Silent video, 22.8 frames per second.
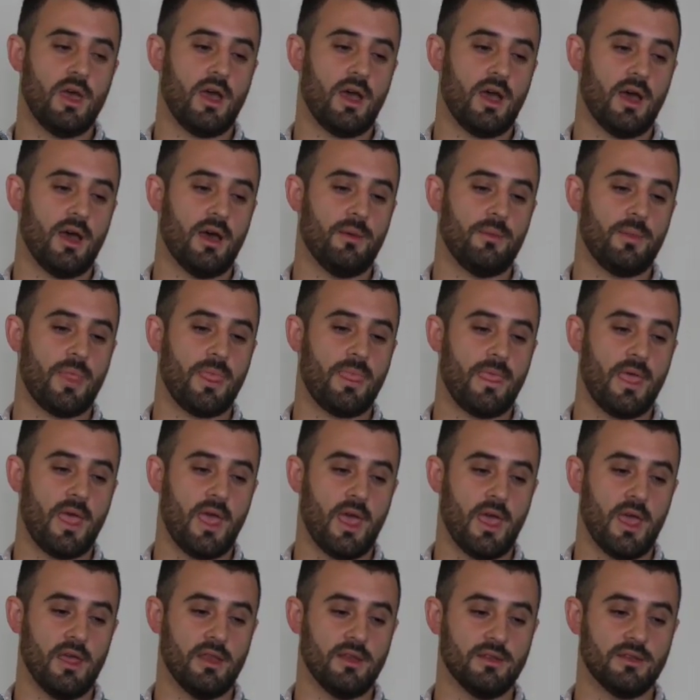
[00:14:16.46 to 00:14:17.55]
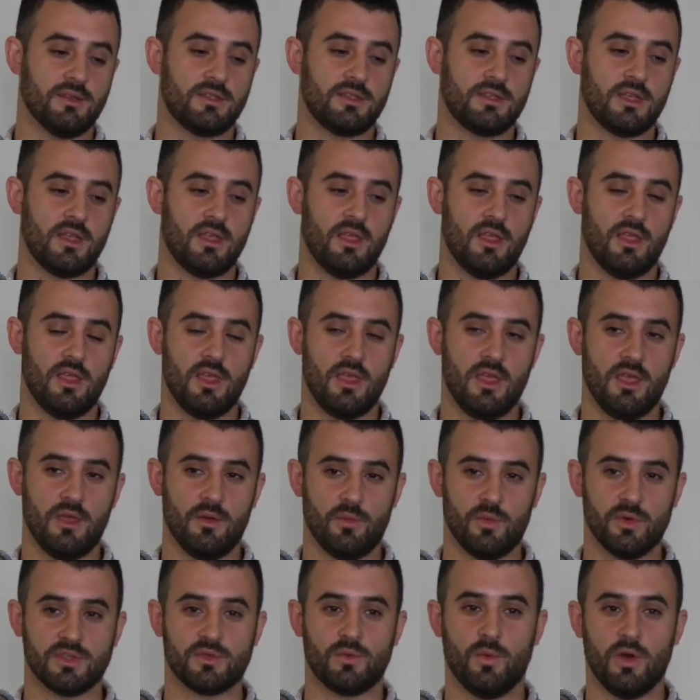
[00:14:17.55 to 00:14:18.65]
Um, and it
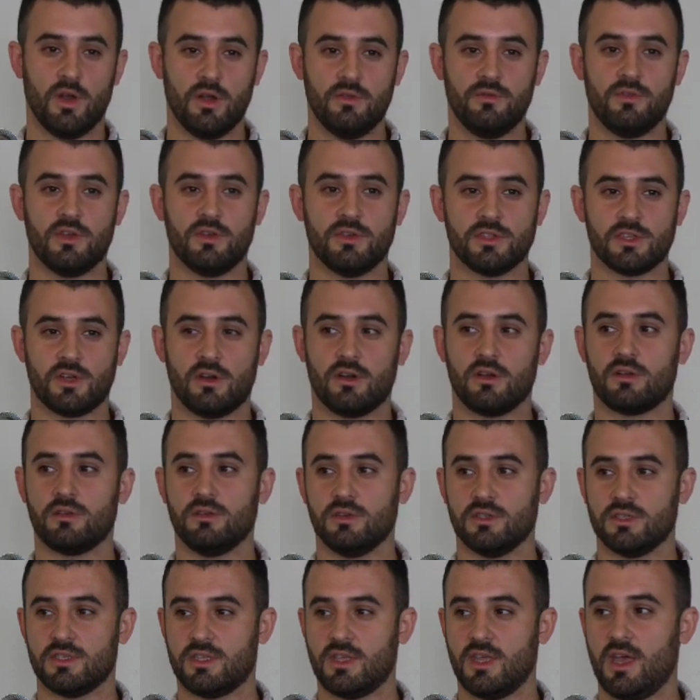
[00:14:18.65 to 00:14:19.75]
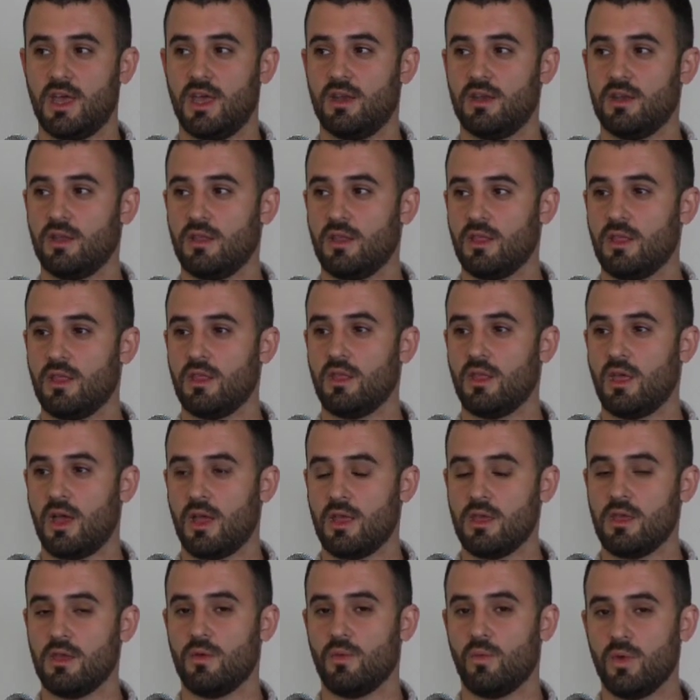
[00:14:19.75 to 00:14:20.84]
was one of those articles that uh,
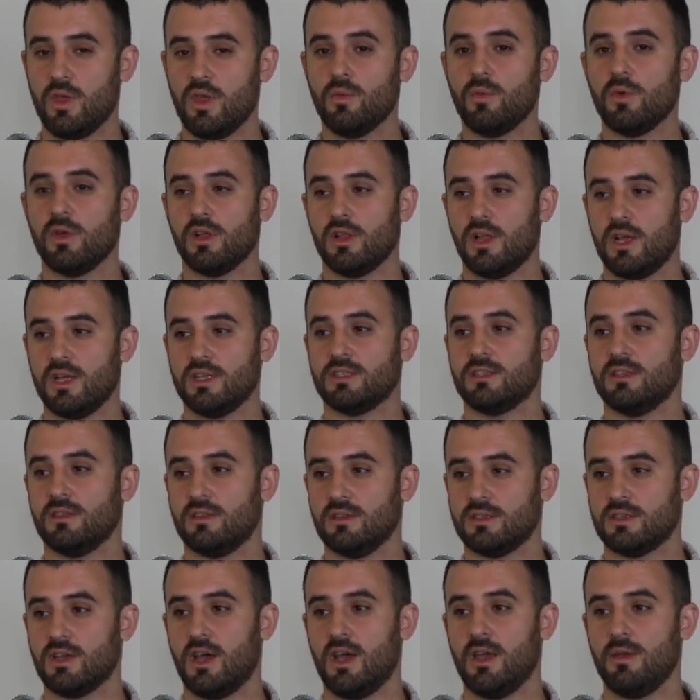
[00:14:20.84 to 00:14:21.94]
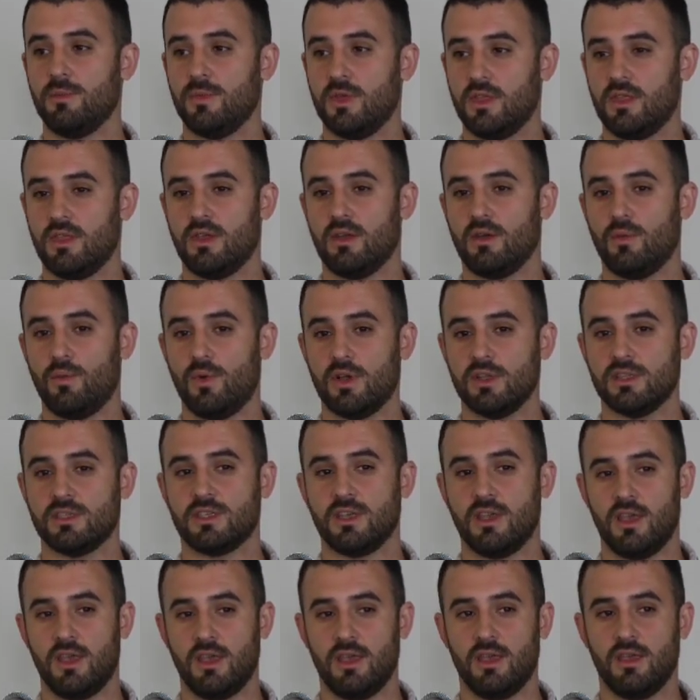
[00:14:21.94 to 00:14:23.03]
we realized at the time that there was
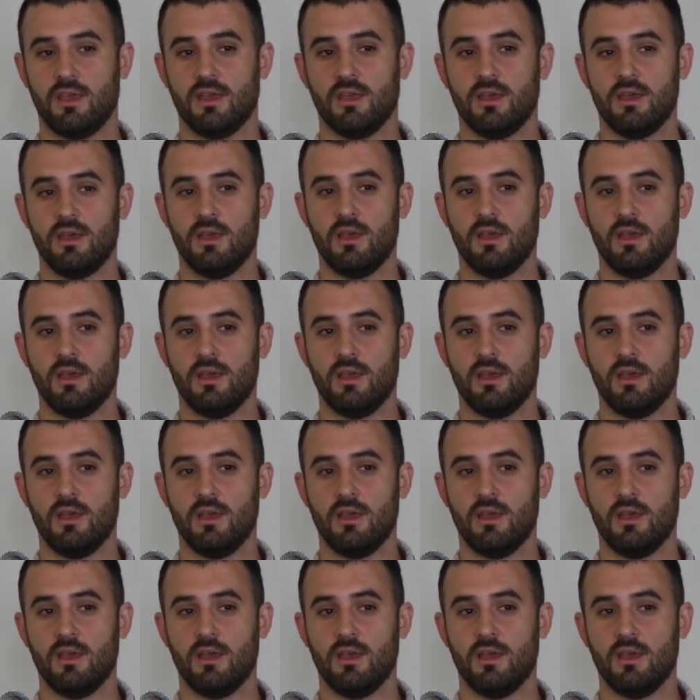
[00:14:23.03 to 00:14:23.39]
a,